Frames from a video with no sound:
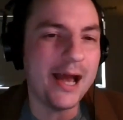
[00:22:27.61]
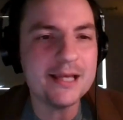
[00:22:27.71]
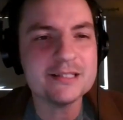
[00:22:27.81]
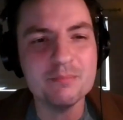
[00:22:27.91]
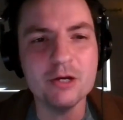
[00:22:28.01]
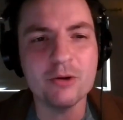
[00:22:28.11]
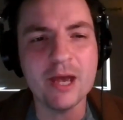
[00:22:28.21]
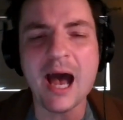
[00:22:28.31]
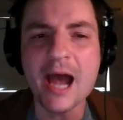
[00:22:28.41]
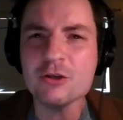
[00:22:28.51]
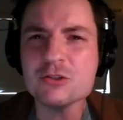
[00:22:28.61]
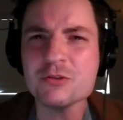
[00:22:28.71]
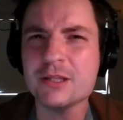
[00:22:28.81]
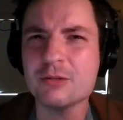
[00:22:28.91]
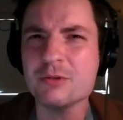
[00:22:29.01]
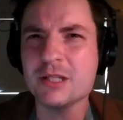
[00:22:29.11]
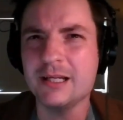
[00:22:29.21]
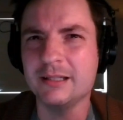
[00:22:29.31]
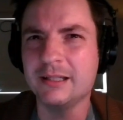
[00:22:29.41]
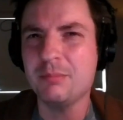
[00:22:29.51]
I guess that'd be okay. I also think there is
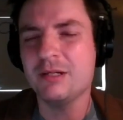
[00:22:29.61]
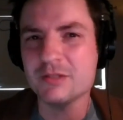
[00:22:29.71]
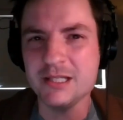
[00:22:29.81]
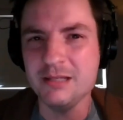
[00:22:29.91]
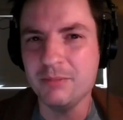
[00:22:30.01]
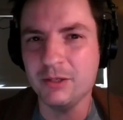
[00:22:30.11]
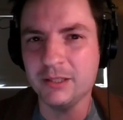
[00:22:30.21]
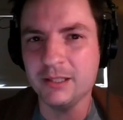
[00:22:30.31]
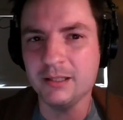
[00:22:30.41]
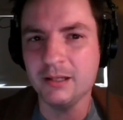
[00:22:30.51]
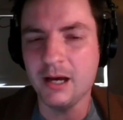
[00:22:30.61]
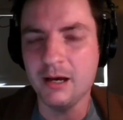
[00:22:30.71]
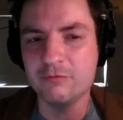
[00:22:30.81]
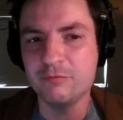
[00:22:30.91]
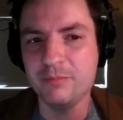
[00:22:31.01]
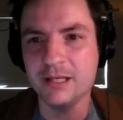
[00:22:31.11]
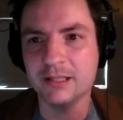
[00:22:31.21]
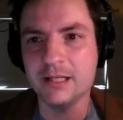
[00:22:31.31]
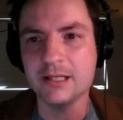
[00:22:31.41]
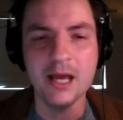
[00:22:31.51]
like a little bit of a team building of
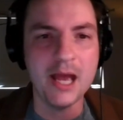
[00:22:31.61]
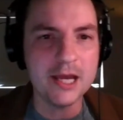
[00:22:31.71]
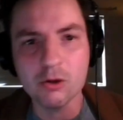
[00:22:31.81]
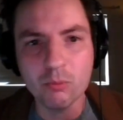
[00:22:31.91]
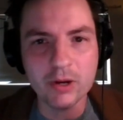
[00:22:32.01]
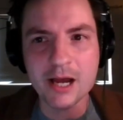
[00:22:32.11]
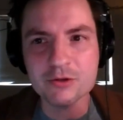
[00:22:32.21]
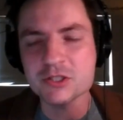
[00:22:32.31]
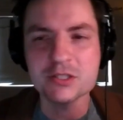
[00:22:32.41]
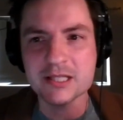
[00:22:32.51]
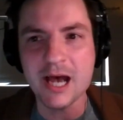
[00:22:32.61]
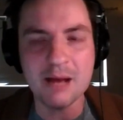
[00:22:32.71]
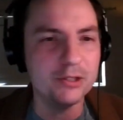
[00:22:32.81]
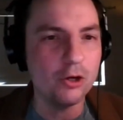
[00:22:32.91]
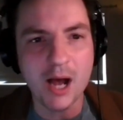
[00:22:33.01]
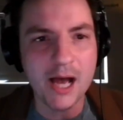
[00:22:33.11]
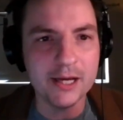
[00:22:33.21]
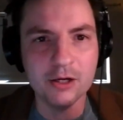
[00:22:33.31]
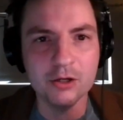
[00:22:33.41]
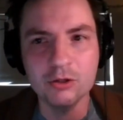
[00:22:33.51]
being like, hey, our mm-hmm. warehouse is the top in
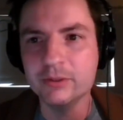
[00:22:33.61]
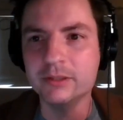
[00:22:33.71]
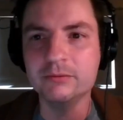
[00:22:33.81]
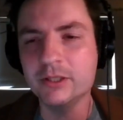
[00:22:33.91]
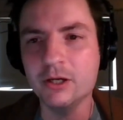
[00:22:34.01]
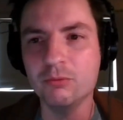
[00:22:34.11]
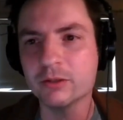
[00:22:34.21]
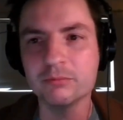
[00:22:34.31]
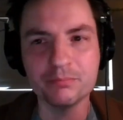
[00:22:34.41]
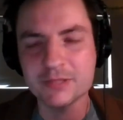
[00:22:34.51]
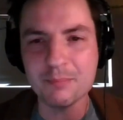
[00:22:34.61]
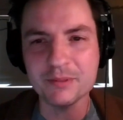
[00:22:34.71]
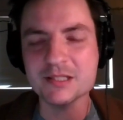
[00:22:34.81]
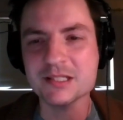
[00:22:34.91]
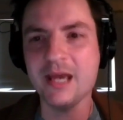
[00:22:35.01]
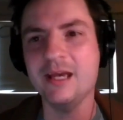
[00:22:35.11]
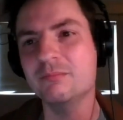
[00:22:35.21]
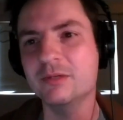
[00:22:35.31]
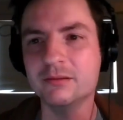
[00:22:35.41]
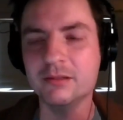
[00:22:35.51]
Ohio, and you know we're top at this
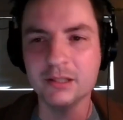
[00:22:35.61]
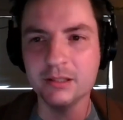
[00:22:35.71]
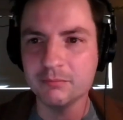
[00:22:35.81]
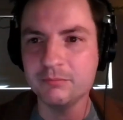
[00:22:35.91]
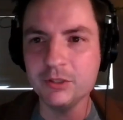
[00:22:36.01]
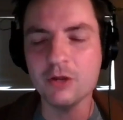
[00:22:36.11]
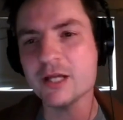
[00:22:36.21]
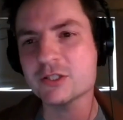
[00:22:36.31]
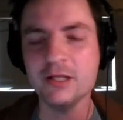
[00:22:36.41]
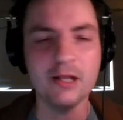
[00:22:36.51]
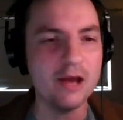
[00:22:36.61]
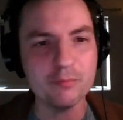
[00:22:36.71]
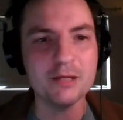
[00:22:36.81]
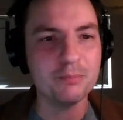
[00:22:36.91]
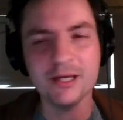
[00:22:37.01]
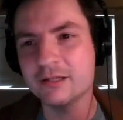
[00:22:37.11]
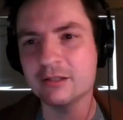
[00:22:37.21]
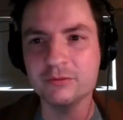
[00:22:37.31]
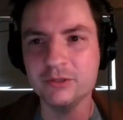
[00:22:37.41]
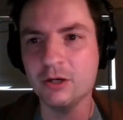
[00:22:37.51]
game, and you know that's you know everybody play
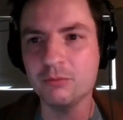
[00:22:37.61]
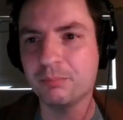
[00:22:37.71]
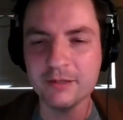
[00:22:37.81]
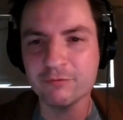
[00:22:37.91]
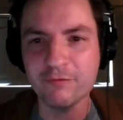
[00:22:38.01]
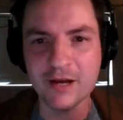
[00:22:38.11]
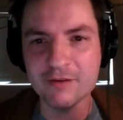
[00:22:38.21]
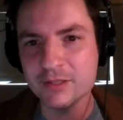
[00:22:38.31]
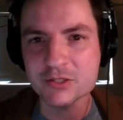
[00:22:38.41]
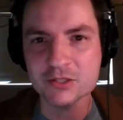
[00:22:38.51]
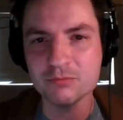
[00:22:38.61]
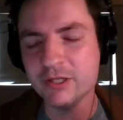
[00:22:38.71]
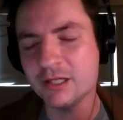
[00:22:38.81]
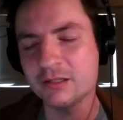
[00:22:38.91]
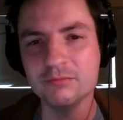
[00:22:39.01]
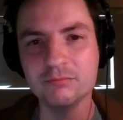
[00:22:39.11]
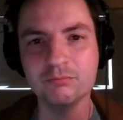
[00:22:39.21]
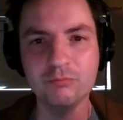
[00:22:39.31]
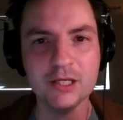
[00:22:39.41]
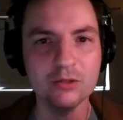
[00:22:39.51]
on their you know play for five minutes, and we can
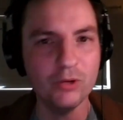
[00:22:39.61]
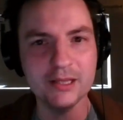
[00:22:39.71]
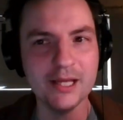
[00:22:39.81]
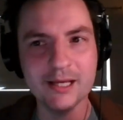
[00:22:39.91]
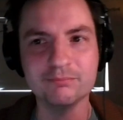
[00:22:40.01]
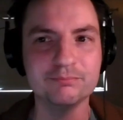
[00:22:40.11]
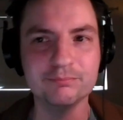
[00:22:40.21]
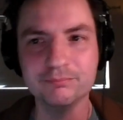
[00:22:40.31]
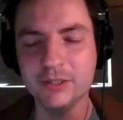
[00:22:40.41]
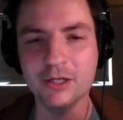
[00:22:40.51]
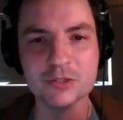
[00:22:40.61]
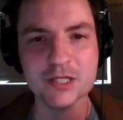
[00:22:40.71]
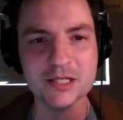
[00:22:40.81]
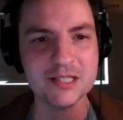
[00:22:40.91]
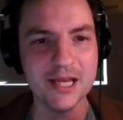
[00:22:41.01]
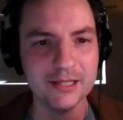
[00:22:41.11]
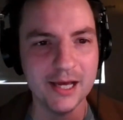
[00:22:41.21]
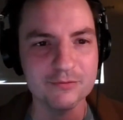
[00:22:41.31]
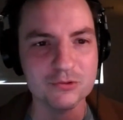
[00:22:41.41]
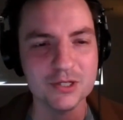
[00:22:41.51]
we can win that you know set of steak
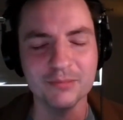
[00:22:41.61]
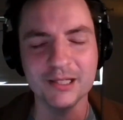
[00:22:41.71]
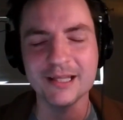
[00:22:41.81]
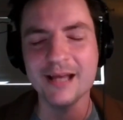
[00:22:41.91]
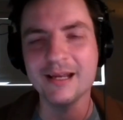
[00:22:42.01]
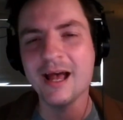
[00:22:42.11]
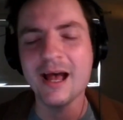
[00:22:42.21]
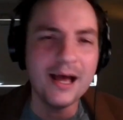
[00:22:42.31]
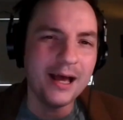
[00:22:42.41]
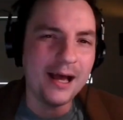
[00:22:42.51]
knives or something like that.